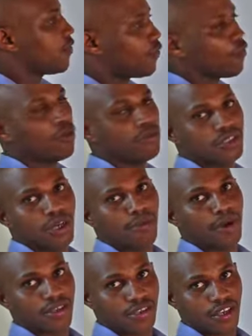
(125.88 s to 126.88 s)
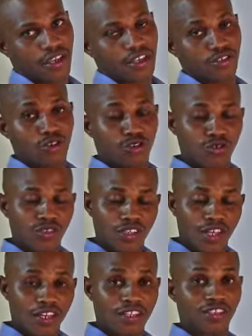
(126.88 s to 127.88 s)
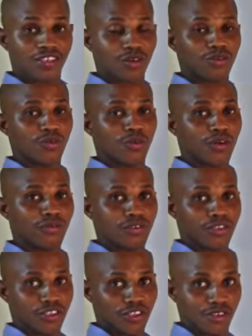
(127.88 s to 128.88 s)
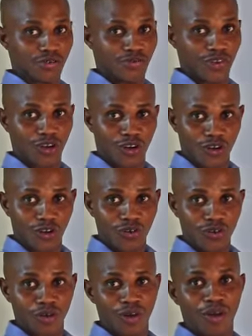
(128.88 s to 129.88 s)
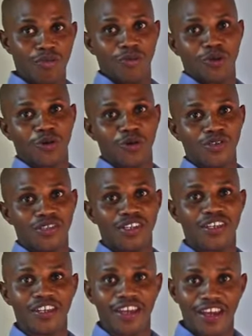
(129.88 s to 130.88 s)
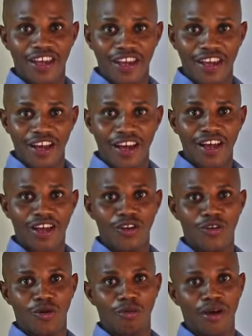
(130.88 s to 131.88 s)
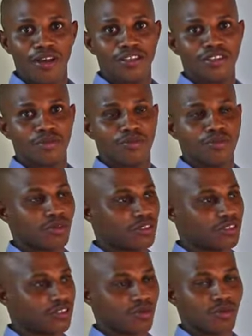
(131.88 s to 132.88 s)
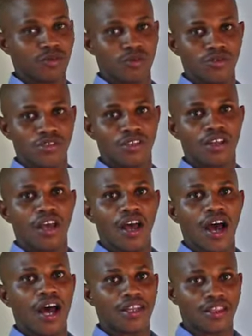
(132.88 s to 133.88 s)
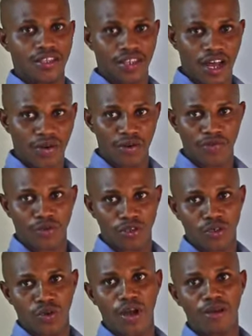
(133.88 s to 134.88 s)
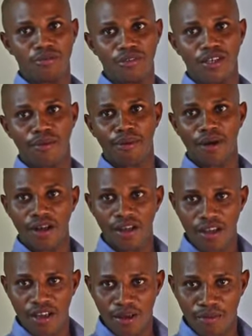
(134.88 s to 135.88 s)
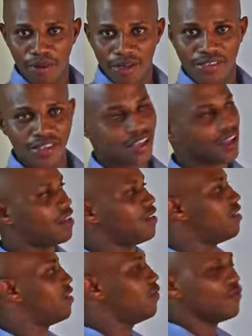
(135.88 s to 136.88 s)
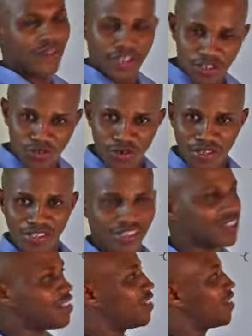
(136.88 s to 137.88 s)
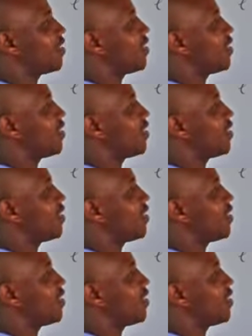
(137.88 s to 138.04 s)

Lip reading: 4 meters per second. Don't you see that this sound wave, it is very low? Because in air, normally it is produced at 341 meters per second. Very interesting.